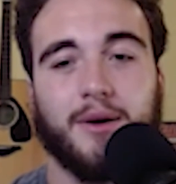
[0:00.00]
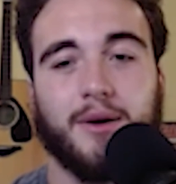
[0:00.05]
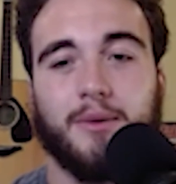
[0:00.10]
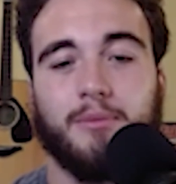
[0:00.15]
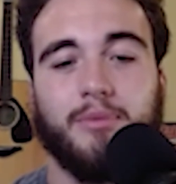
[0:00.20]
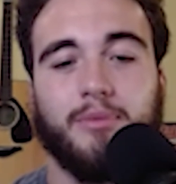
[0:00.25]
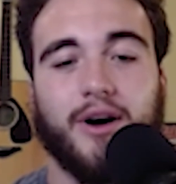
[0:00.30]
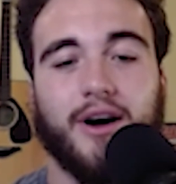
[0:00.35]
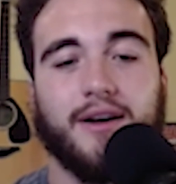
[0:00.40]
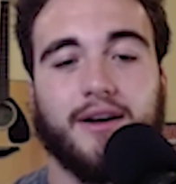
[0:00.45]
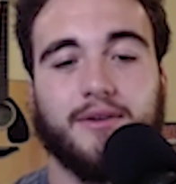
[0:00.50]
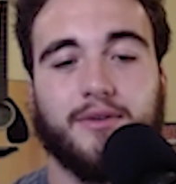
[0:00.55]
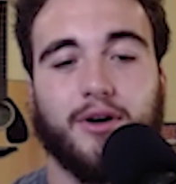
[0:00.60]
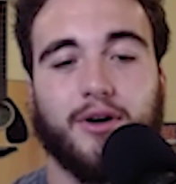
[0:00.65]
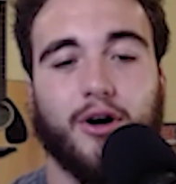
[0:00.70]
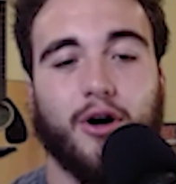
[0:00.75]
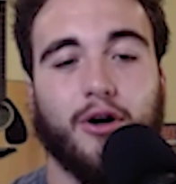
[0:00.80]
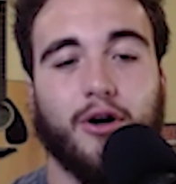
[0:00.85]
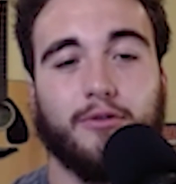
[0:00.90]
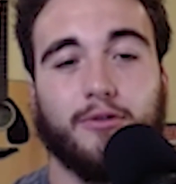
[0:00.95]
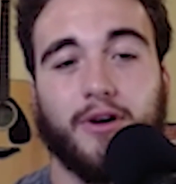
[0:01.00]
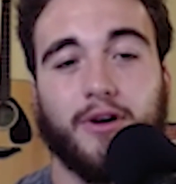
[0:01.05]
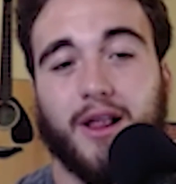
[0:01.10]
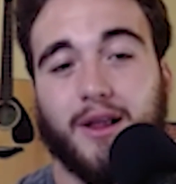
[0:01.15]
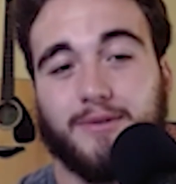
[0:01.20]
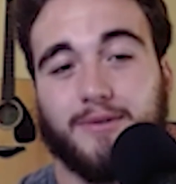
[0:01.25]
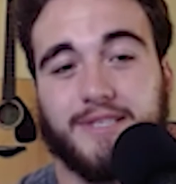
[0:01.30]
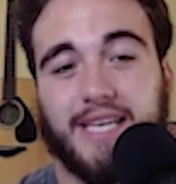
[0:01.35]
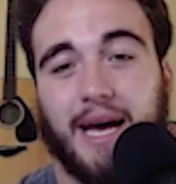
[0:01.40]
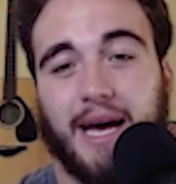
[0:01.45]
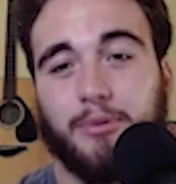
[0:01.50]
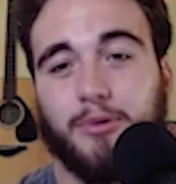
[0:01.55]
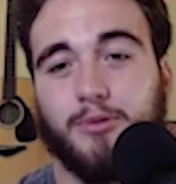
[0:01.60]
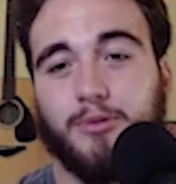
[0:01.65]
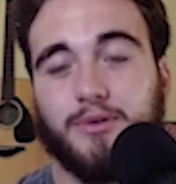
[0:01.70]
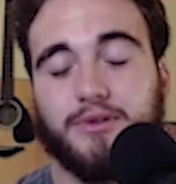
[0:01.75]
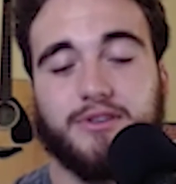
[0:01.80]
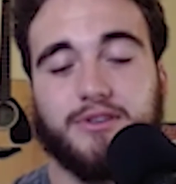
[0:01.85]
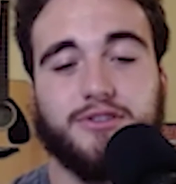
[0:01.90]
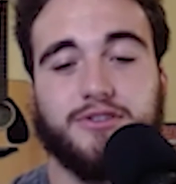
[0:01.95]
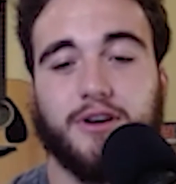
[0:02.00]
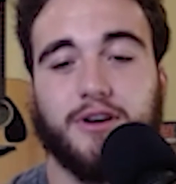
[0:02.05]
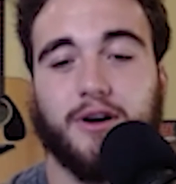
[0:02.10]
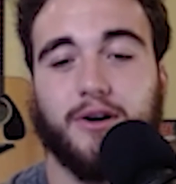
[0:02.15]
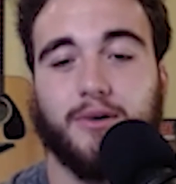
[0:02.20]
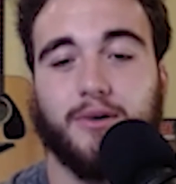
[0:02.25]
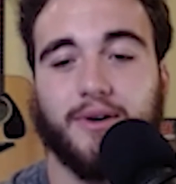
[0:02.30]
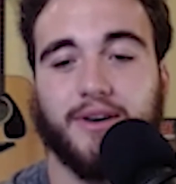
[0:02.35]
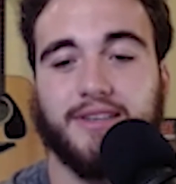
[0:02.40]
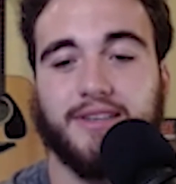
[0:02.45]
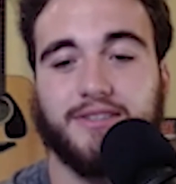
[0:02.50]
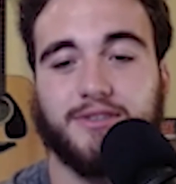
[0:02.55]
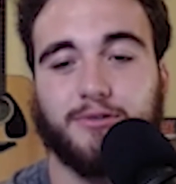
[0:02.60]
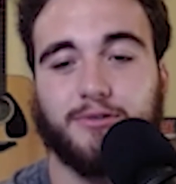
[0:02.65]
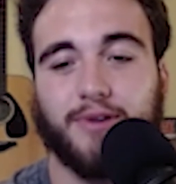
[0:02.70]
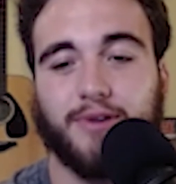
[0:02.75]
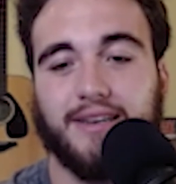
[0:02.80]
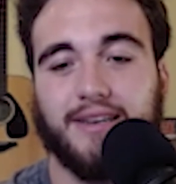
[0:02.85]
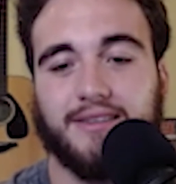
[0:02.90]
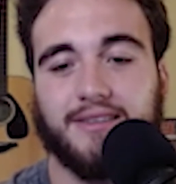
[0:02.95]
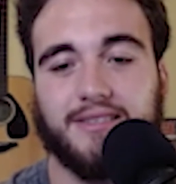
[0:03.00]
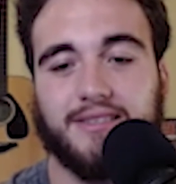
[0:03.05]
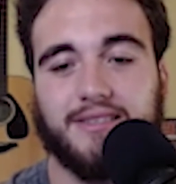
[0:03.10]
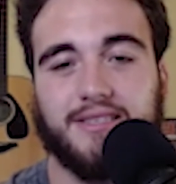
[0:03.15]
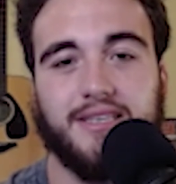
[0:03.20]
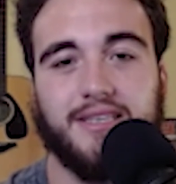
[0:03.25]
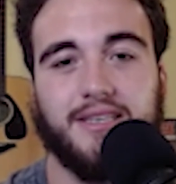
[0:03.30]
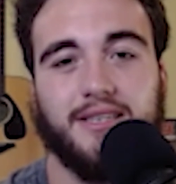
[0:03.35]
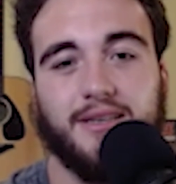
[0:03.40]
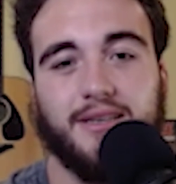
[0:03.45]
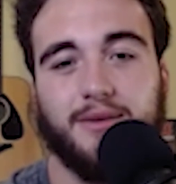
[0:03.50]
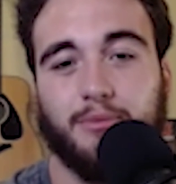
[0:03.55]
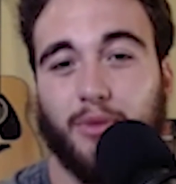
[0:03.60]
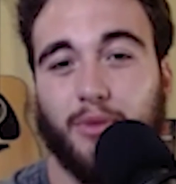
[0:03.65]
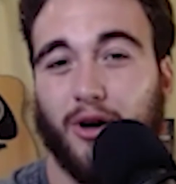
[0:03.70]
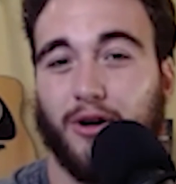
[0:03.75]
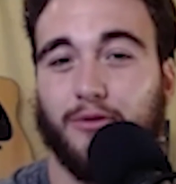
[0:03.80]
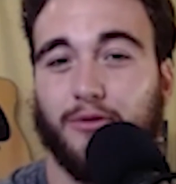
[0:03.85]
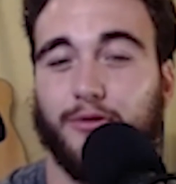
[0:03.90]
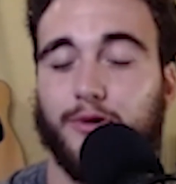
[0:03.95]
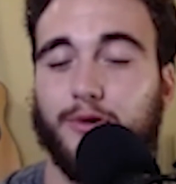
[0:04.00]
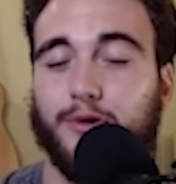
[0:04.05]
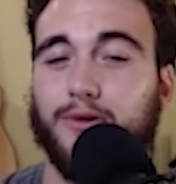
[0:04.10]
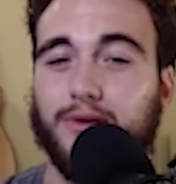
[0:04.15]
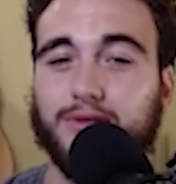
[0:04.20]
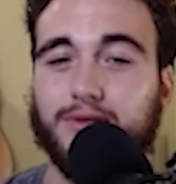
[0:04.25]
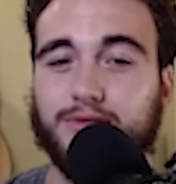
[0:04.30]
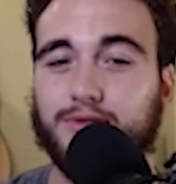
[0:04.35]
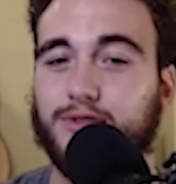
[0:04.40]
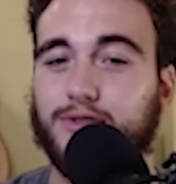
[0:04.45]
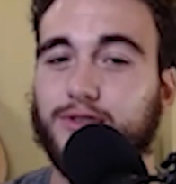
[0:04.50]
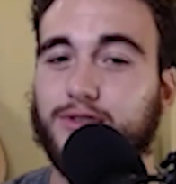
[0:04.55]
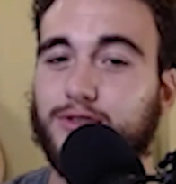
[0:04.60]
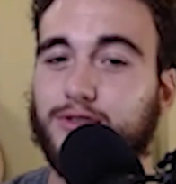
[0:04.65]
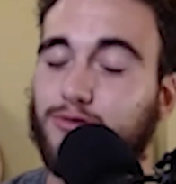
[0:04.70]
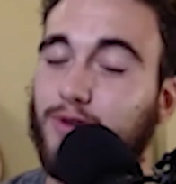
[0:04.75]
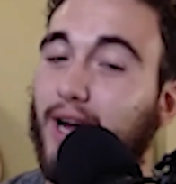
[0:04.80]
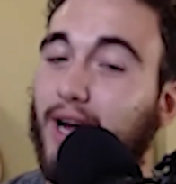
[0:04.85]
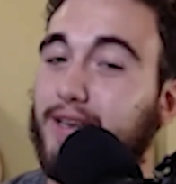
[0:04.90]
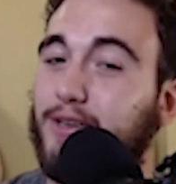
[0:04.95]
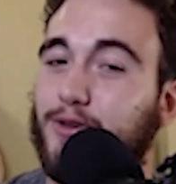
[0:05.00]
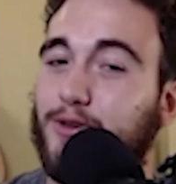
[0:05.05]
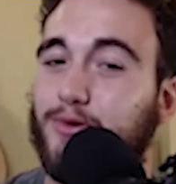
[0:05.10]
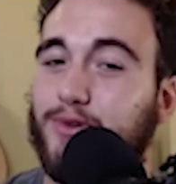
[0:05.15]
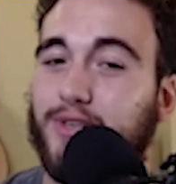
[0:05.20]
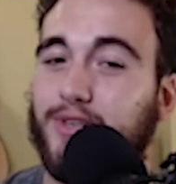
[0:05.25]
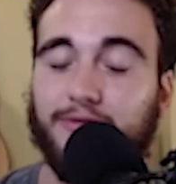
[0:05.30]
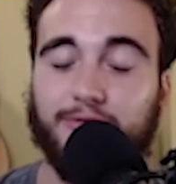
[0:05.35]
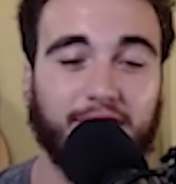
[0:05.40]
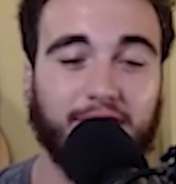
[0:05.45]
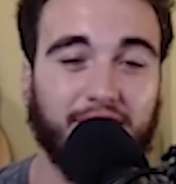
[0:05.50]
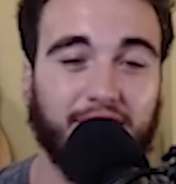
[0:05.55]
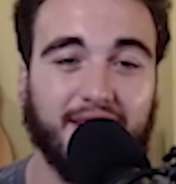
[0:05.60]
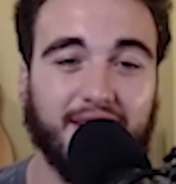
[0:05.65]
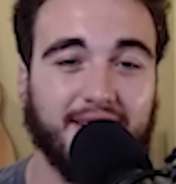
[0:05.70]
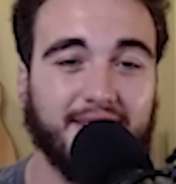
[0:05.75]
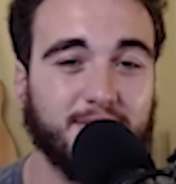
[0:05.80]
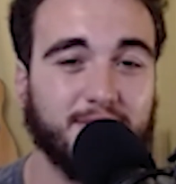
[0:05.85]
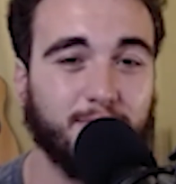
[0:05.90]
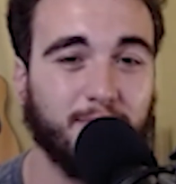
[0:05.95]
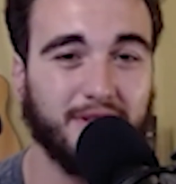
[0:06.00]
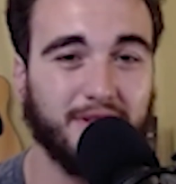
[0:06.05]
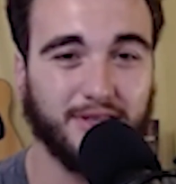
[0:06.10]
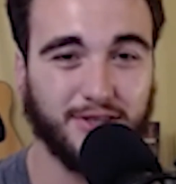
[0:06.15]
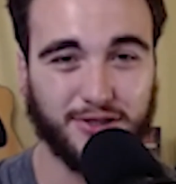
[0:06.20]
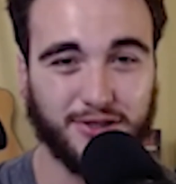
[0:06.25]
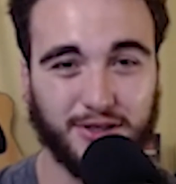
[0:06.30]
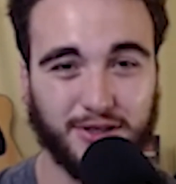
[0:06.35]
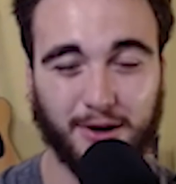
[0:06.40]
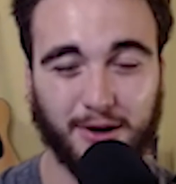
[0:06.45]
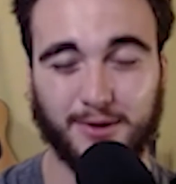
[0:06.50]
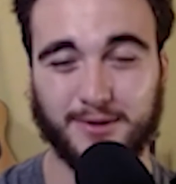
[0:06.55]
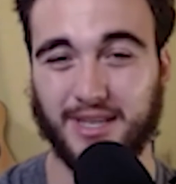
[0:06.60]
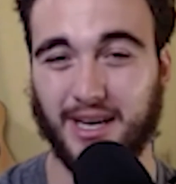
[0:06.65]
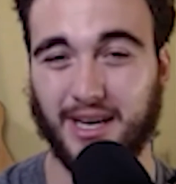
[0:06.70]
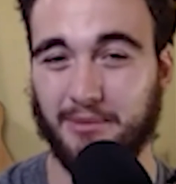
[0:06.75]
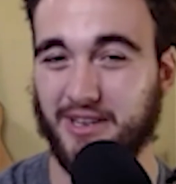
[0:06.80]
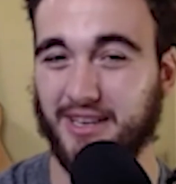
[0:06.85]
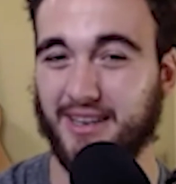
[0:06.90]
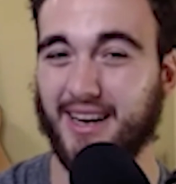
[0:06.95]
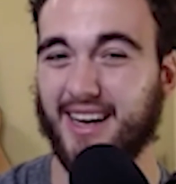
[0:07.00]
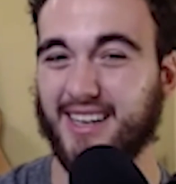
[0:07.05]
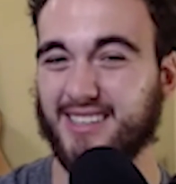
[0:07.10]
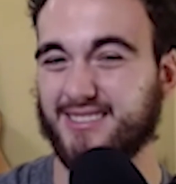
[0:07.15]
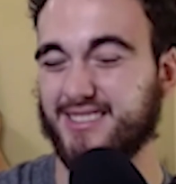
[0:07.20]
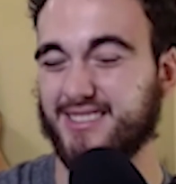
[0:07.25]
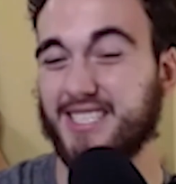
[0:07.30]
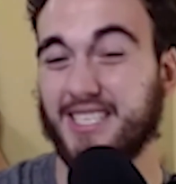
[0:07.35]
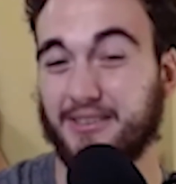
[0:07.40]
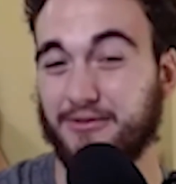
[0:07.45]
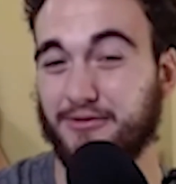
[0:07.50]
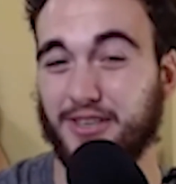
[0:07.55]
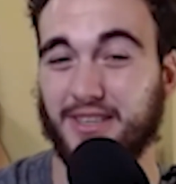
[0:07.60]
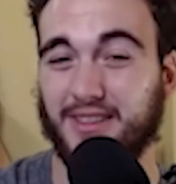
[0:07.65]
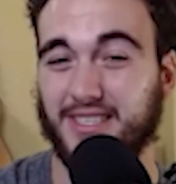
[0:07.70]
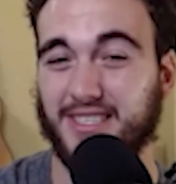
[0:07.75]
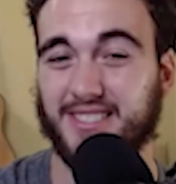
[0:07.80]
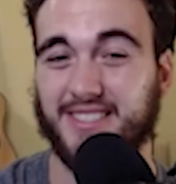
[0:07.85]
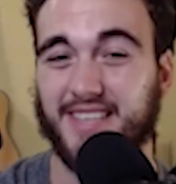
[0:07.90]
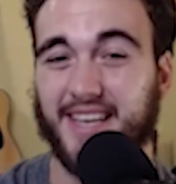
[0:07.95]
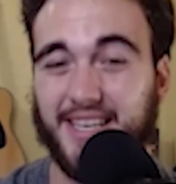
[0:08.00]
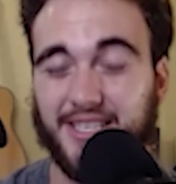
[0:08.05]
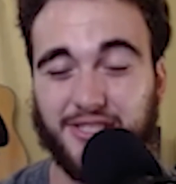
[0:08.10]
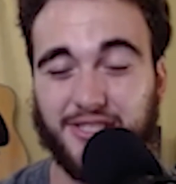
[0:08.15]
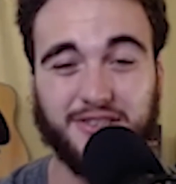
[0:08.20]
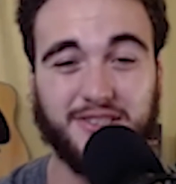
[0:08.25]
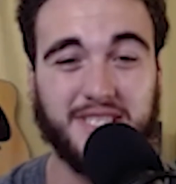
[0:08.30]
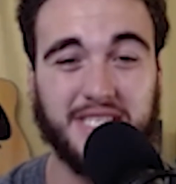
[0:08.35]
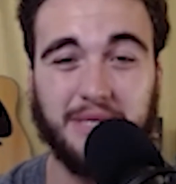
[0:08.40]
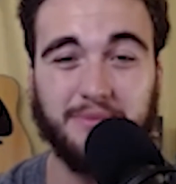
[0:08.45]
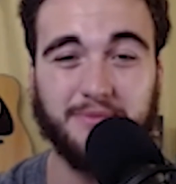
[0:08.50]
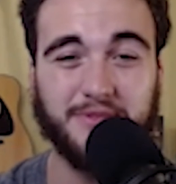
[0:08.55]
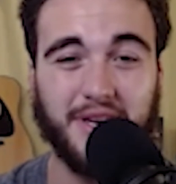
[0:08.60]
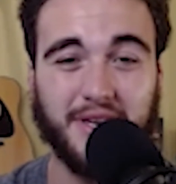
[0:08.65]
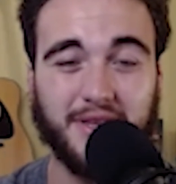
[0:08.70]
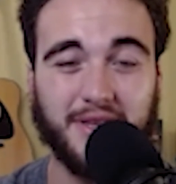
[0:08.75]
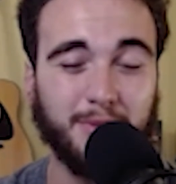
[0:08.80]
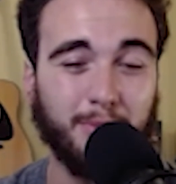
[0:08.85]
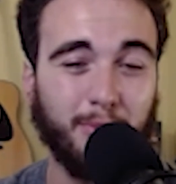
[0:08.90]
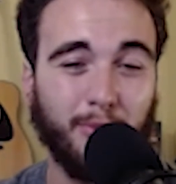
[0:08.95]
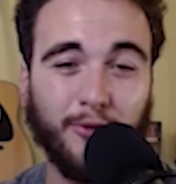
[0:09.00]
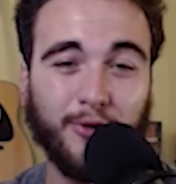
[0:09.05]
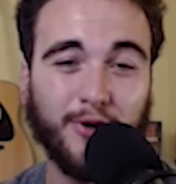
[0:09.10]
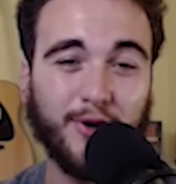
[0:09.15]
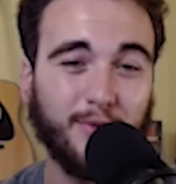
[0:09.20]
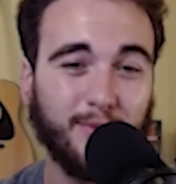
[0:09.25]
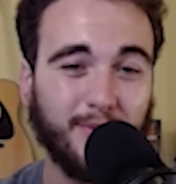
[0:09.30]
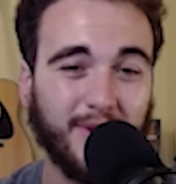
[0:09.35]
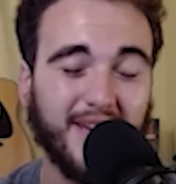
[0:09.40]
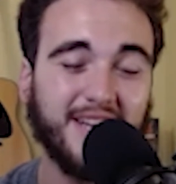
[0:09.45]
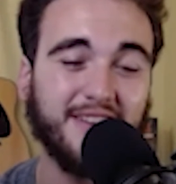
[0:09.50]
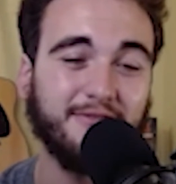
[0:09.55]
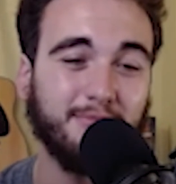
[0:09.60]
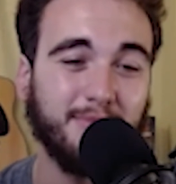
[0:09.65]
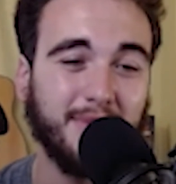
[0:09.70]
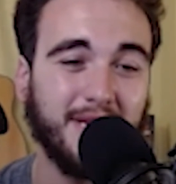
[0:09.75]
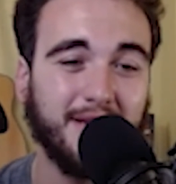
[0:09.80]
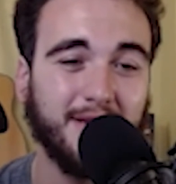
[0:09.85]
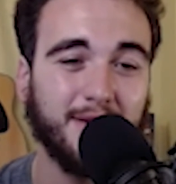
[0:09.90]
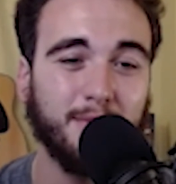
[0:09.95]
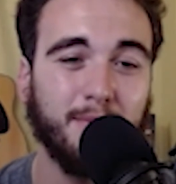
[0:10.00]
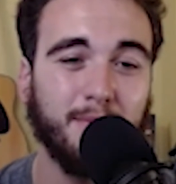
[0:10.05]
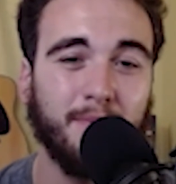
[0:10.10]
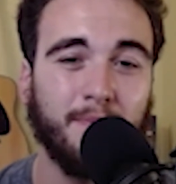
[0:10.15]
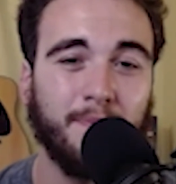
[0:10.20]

But overall, I was happy with the show. It's great to see Marvel trying to do different things with these shows. I mean, as TV these days just seems like the more creative medium.